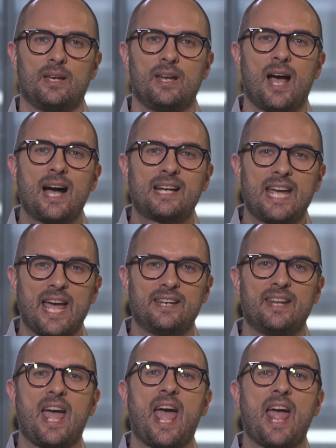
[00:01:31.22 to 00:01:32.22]
Again,
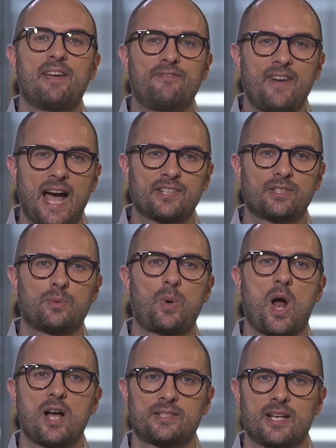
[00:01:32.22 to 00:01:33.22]
a faster
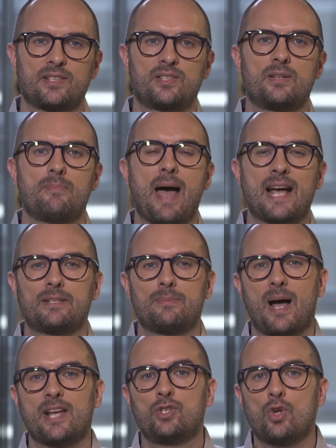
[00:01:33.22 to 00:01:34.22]
process to
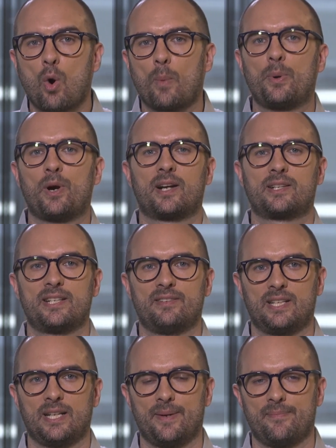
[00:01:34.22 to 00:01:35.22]
maximize your
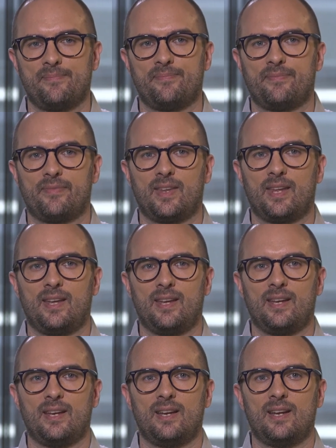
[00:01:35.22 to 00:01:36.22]
productivity.
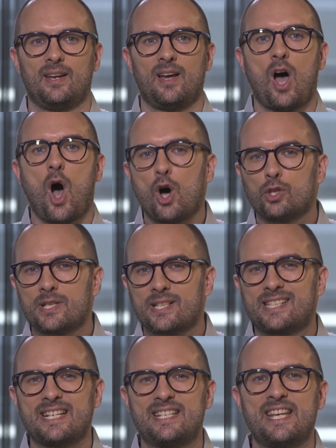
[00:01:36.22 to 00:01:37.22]
Alteryx
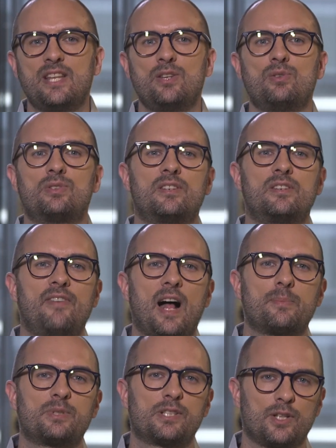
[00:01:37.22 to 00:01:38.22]
continues to
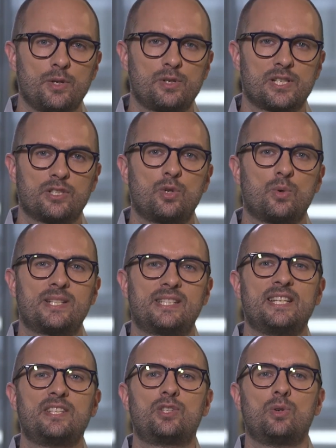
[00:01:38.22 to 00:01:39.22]
develop solutions to
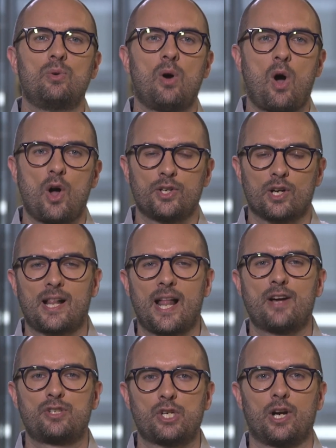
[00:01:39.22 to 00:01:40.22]
assist you on your
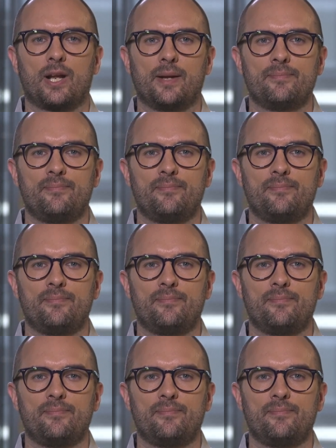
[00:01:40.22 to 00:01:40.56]
cloud journey.